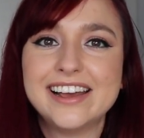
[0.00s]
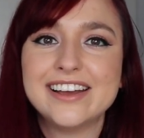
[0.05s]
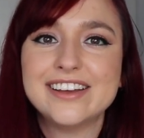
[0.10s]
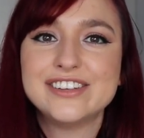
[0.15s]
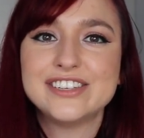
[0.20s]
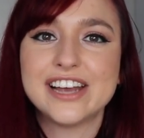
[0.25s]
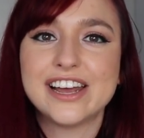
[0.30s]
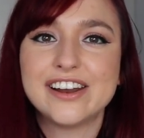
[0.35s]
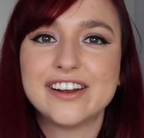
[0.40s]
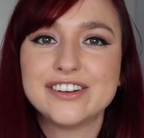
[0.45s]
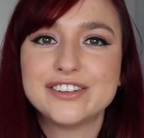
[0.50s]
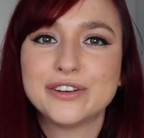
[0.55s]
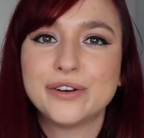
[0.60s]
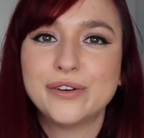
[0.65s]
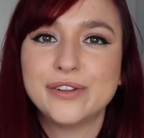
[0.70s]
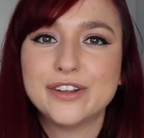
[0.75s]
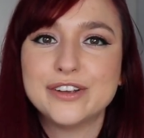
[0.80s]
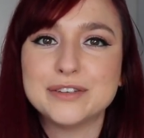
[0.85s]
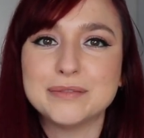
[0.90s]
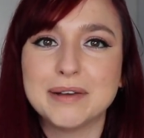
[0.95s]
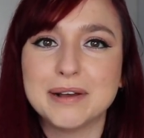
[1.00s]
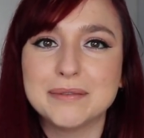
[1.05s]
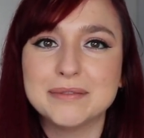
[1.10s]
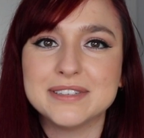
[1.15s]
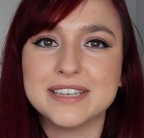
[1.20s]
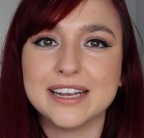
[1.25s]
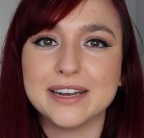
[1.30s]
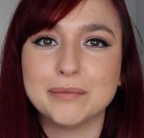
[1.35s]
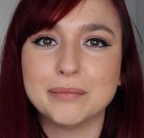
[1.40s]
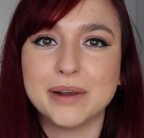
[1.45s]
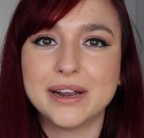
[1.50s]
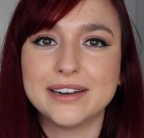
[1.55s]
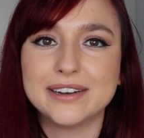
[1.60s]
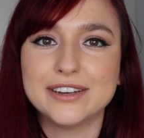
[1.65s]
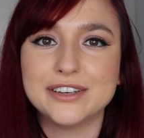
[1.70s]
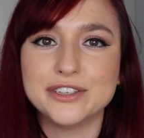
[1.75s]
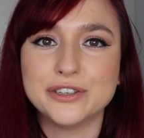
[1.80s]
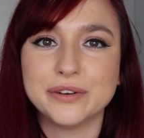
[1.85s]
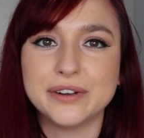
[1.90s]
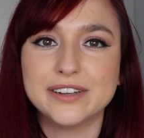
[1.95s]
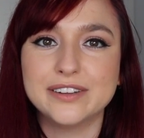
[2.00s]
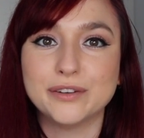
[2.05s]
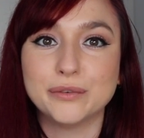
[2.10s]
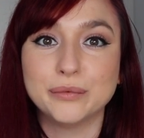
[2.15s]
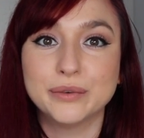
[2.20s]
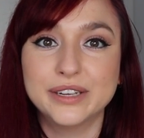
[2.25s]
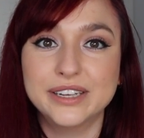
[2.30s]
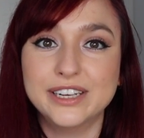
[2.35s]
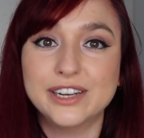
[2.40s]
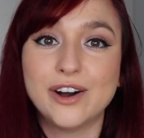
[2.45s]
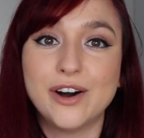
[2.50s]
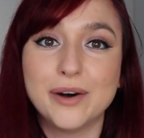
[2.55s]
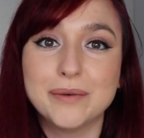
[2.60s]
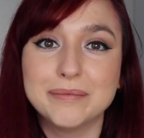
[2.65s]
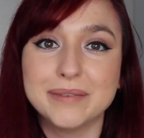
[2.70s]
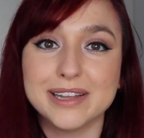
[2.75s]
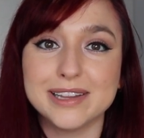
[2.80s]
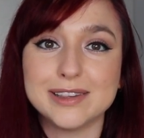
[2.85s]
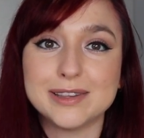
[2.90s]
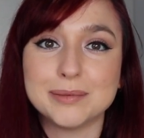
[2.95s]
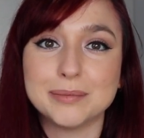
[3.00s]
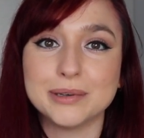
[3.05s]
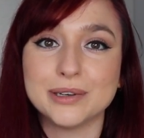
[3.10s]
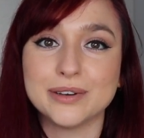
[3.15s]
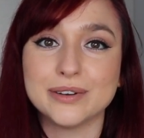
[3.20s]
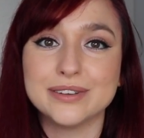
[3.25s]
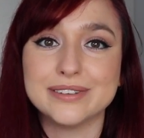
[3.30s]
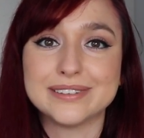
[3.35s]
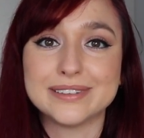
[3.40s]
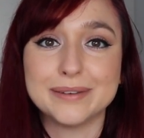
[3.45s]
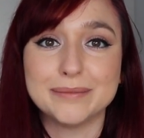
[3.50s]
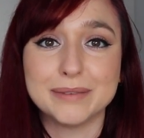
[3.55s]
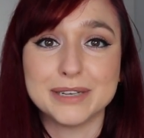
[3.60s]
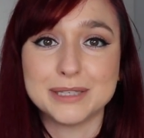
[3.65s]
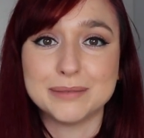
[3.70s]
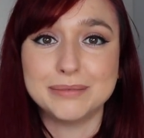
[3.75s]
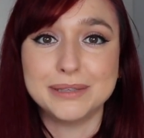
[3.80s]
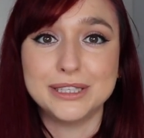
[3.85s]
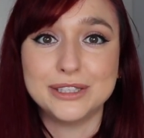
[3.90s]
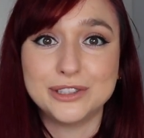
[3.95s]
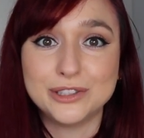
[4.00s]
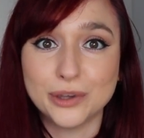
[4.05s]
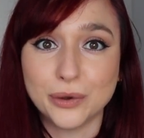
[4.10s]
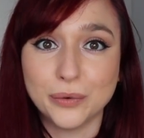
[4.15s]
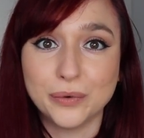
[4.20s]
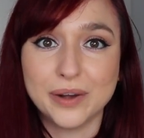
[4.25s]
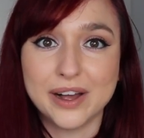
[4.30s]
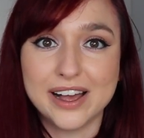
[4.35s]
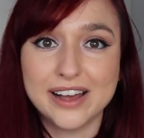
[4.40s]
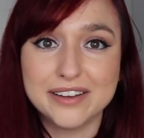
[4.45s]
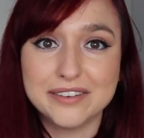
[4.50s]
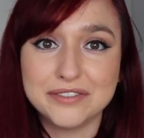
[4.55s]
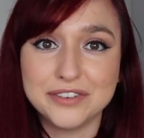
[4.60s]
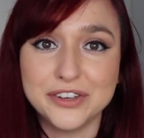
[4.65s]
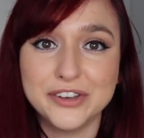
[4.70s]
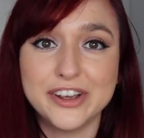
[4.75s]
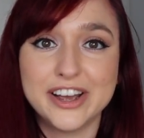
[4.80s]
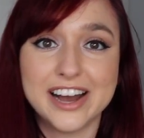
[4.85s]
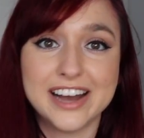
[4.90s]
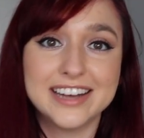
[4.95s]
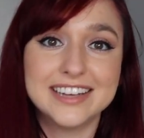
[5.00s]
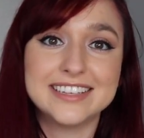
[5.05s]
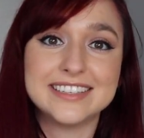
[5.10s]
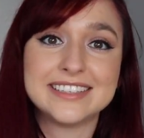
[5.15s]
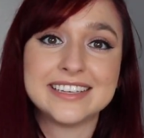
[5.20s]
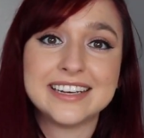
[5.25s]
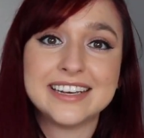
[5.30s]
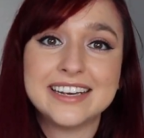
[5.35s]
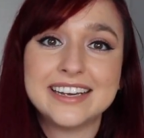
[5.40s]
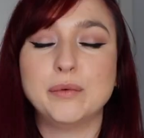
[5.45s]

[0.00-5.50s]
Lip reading: shout out to all those mums that are pregnant during the really hot months, because it must be so hard for you guys.